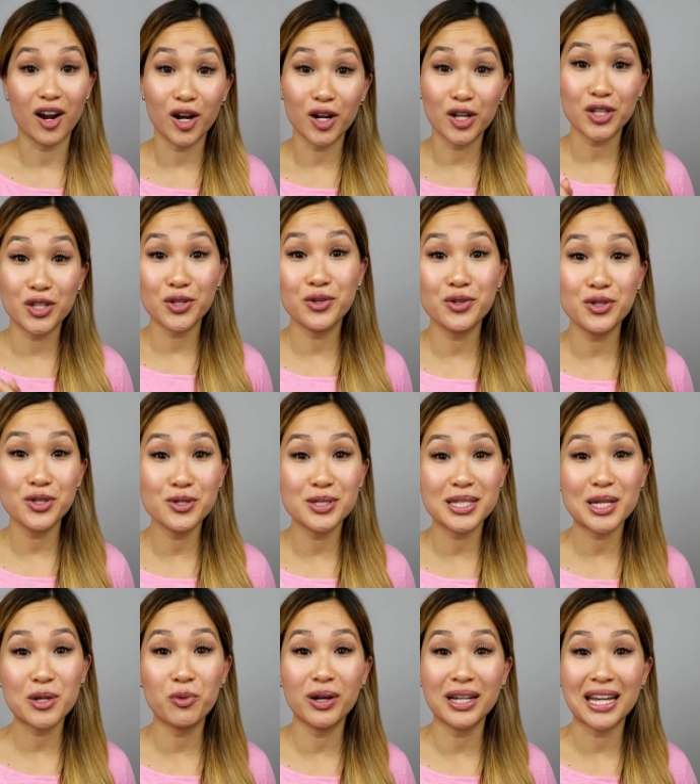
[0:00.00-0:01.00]
Are you
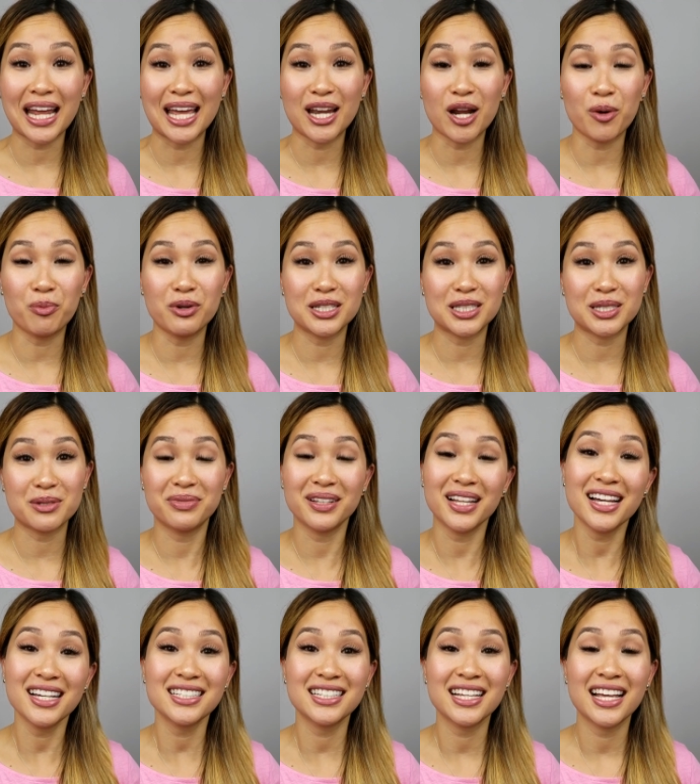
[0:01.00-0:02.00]
using One Hand
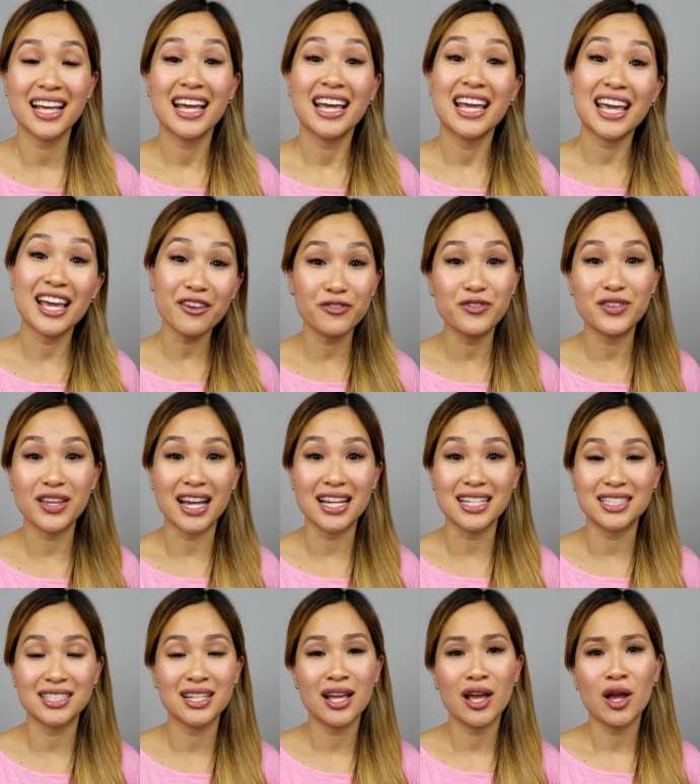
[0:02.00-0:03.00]
Operation Plus? If
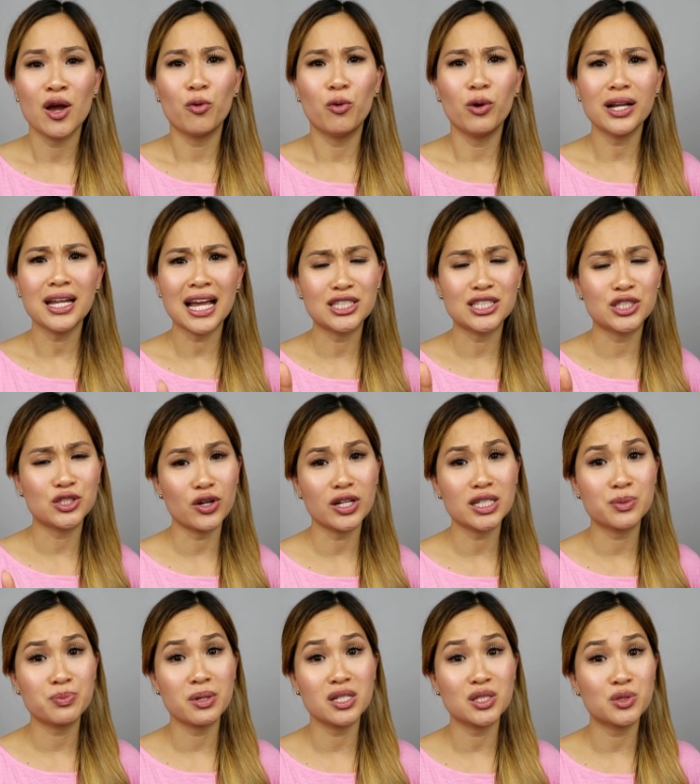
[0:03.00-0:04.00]
yes, what has
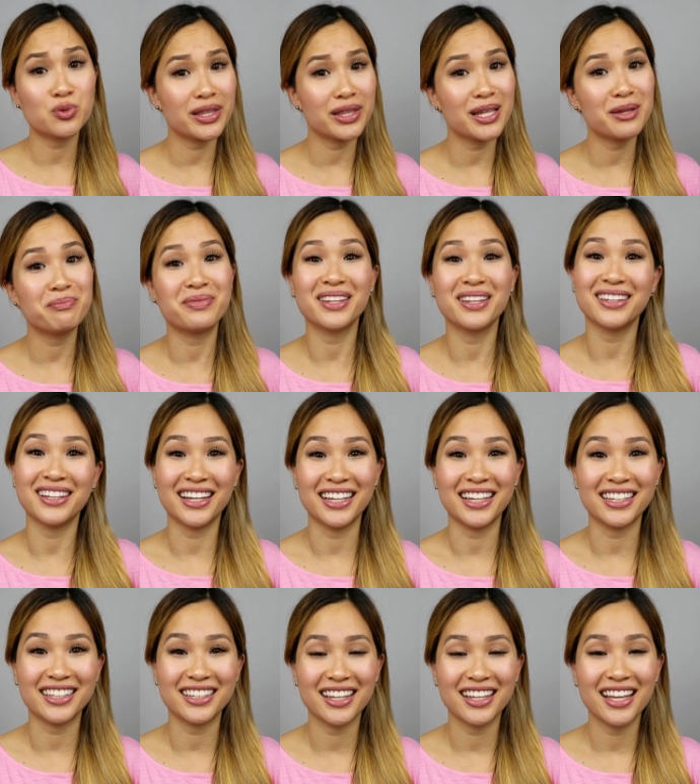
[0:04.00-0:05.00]
your experience with it been
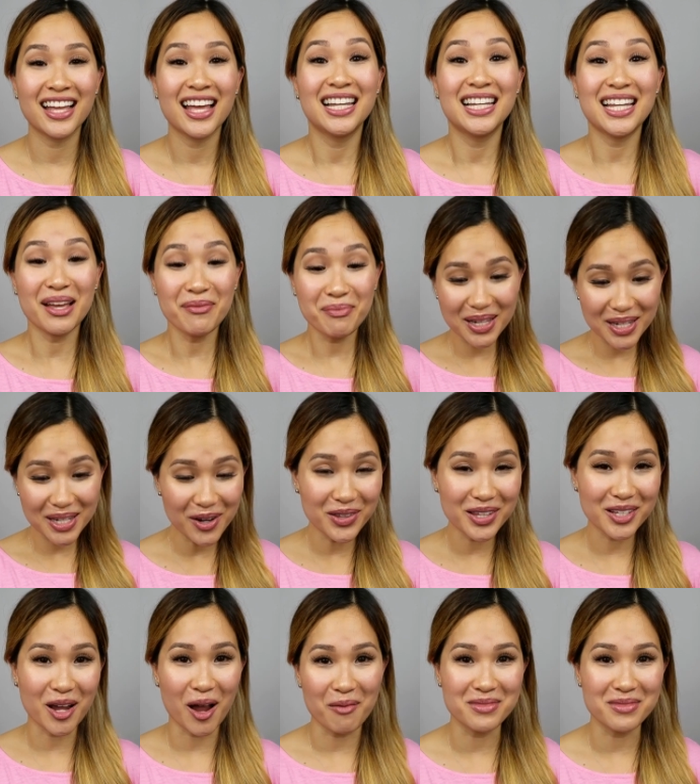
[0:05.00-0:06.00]
like? Let me
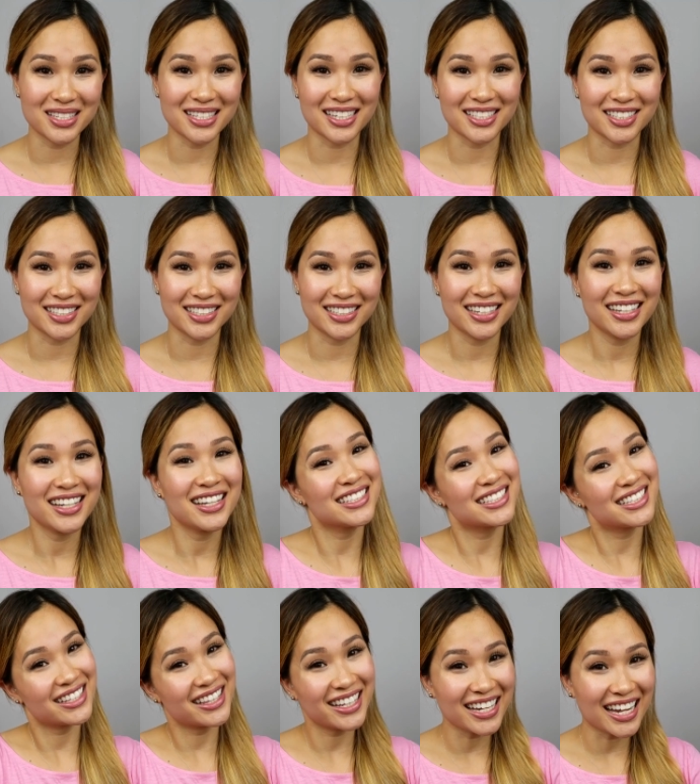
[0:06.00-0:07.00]
know in the comment section.
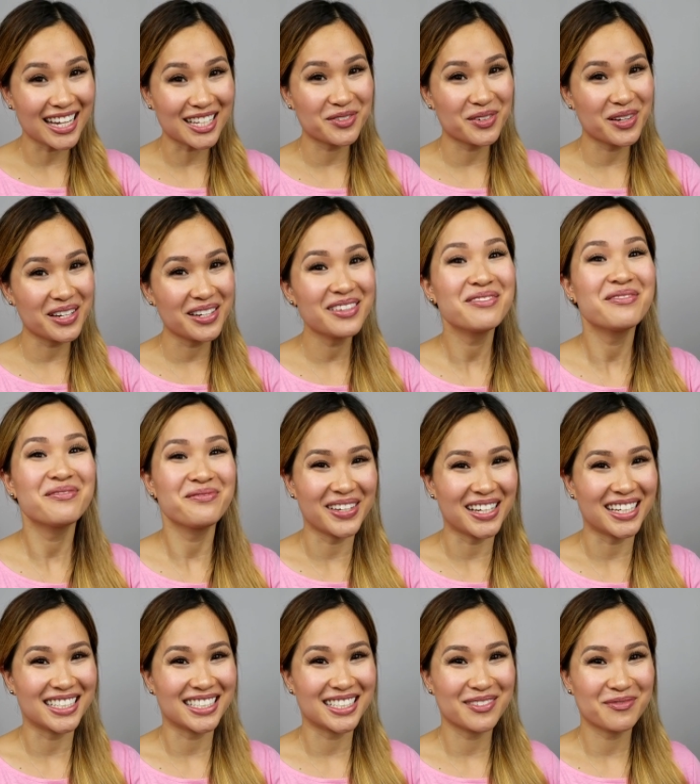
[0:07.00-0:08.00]
Until the next one,
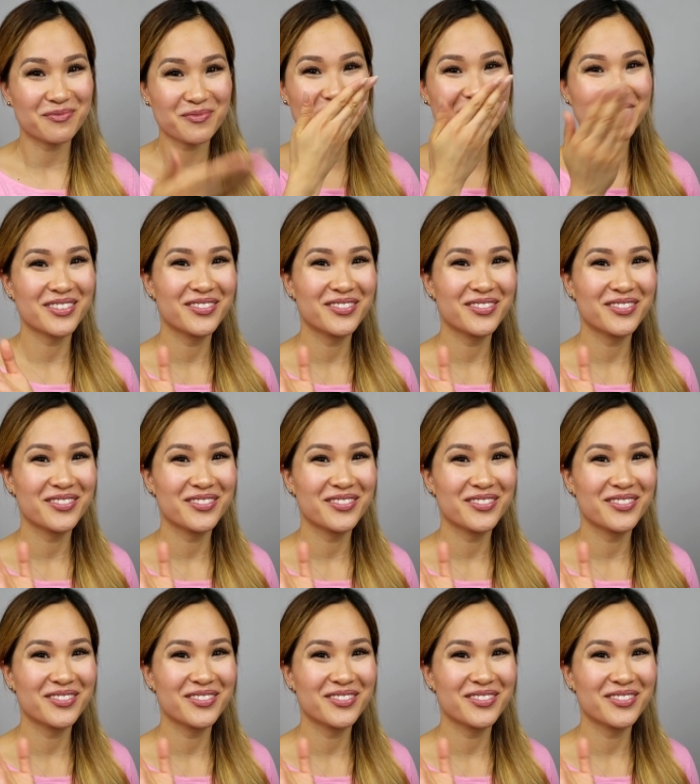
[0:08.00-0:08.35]
peace.